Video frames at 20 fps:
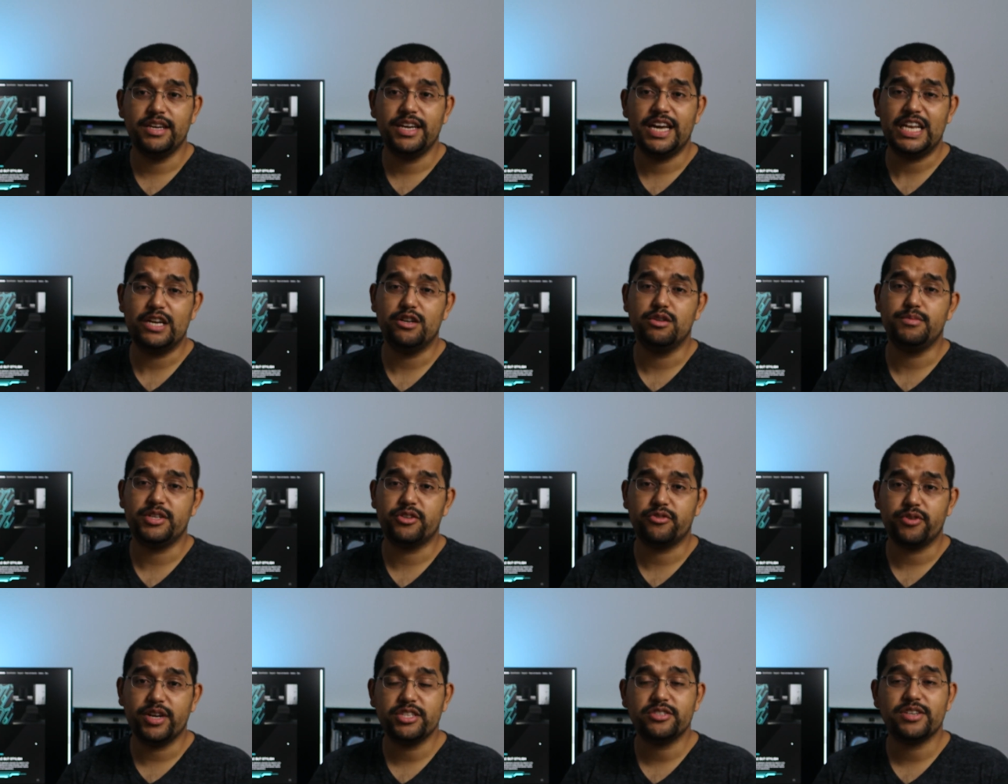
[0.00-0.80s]
and it would be
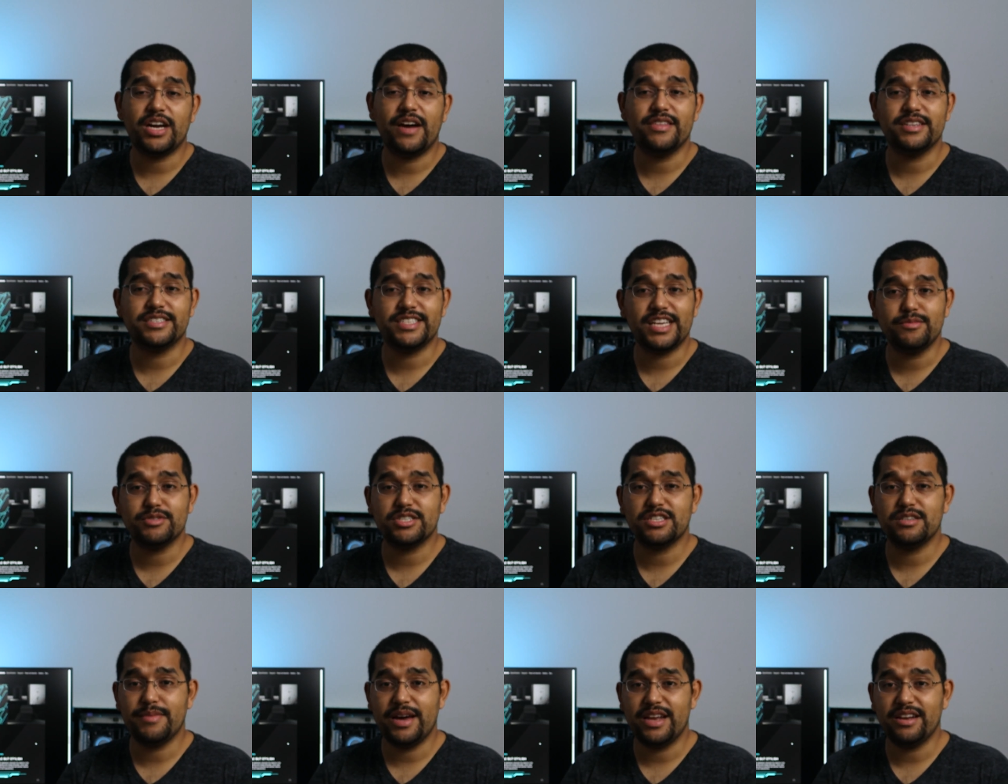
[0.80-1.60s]
great to have the same
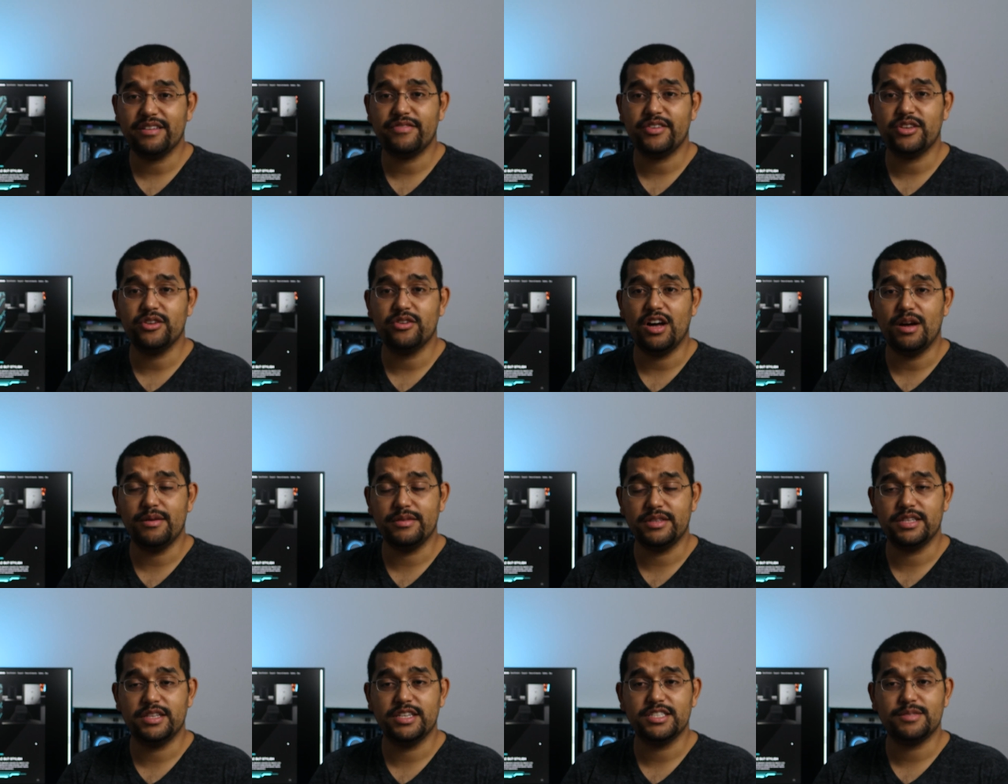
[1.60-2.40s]
cinematic feel
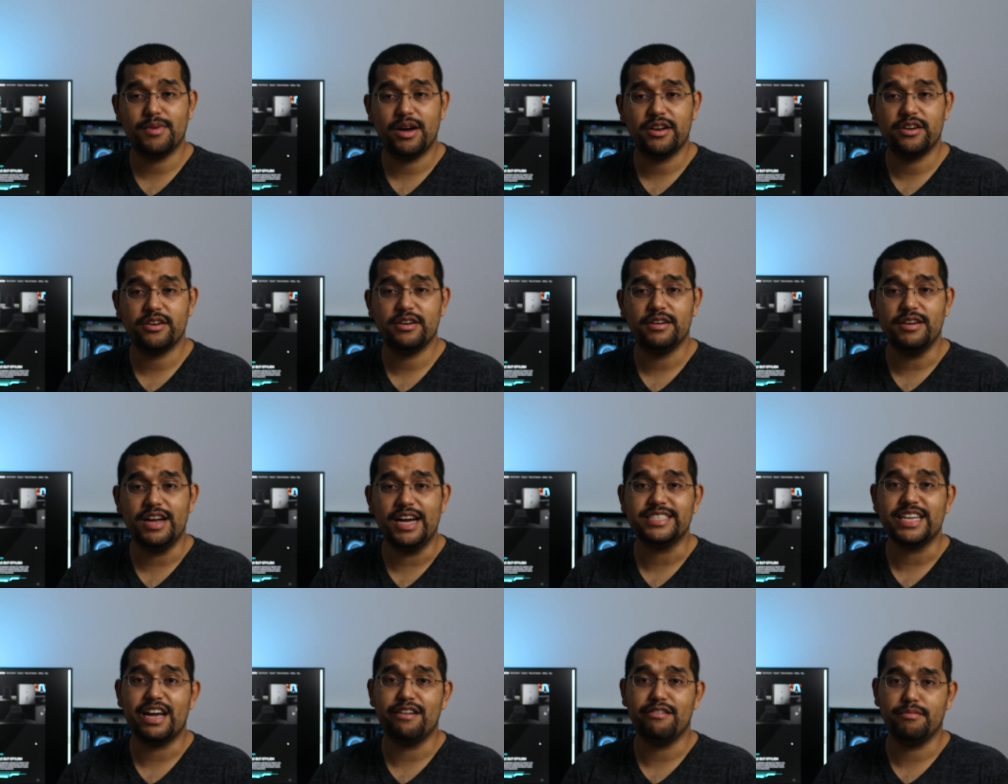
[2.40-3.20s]
on this monitor
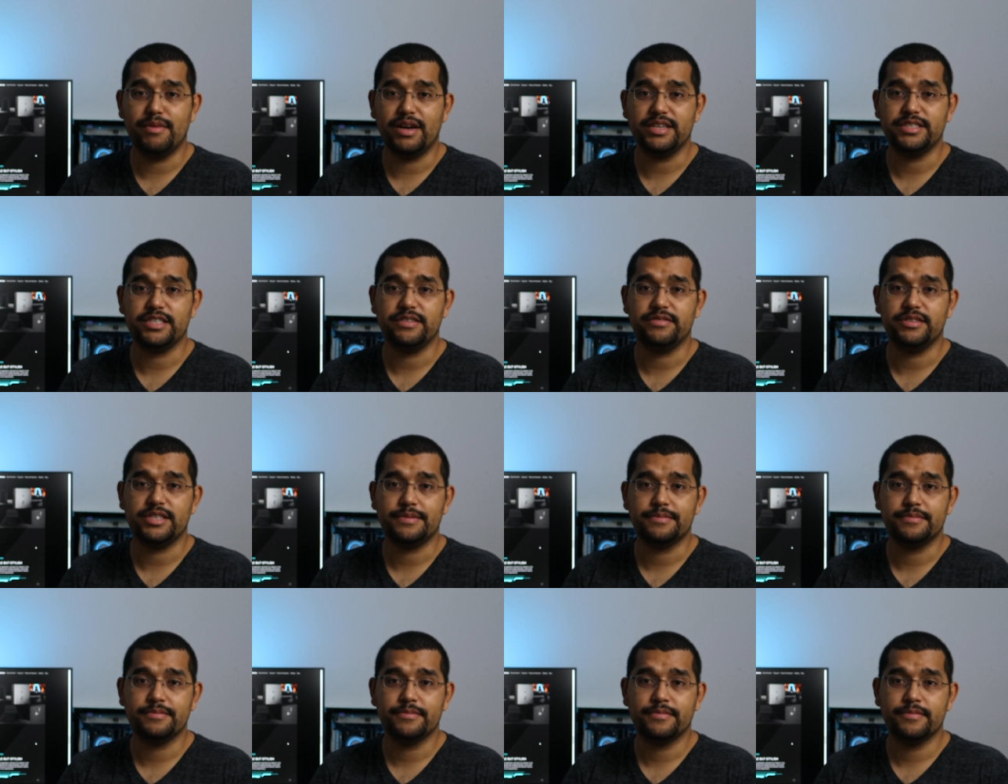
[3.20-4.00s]
as I have on my TV.